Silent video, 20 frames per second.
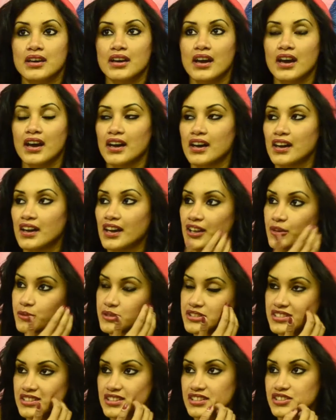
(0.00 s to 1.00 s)
I
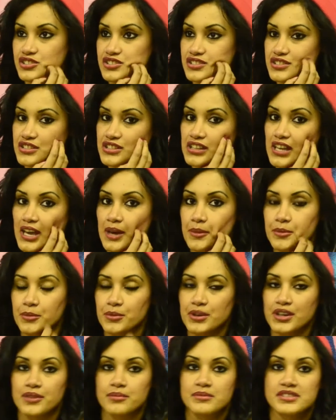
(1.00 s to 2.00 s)
recently just collabed
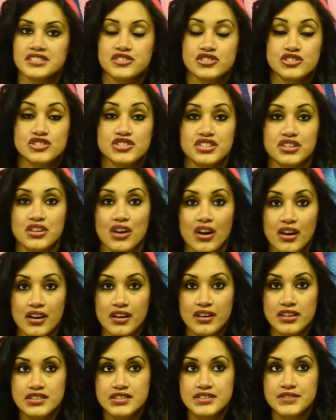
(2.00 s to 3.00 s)
with Mr. CR.
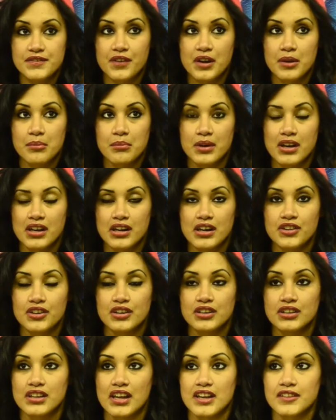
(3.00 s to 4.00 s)
He's from the
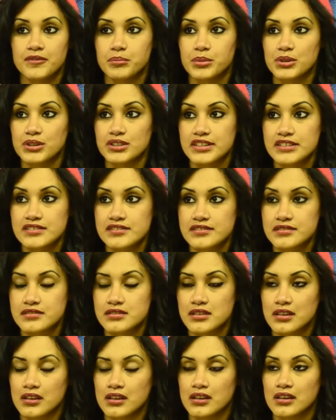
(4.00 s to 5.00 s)
Good Life Bullies.
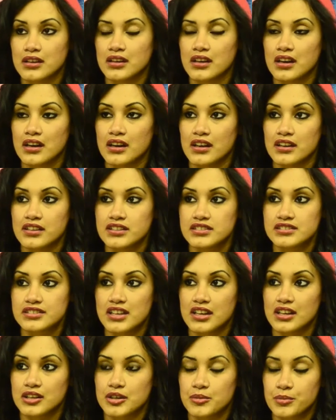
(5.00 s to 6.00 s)
He's
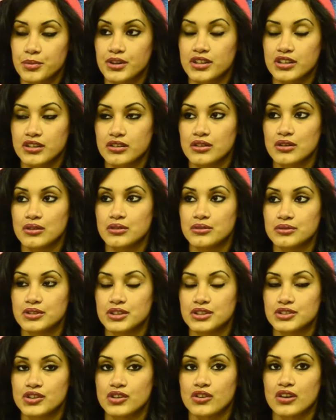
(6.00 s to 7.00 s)
like a pretty known
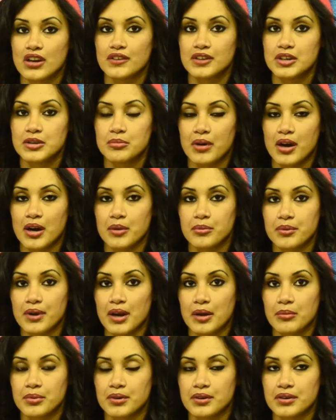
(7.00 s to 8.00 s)
underground hip hop
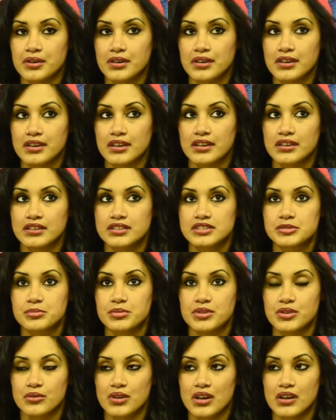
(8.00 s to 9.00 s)
rapper, and he's
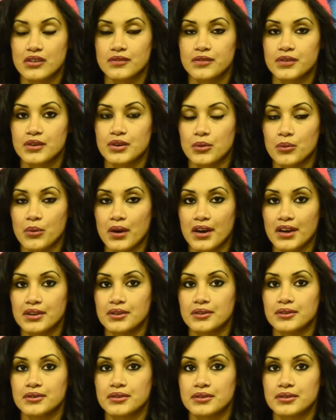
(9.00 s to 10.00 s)
been around for a while.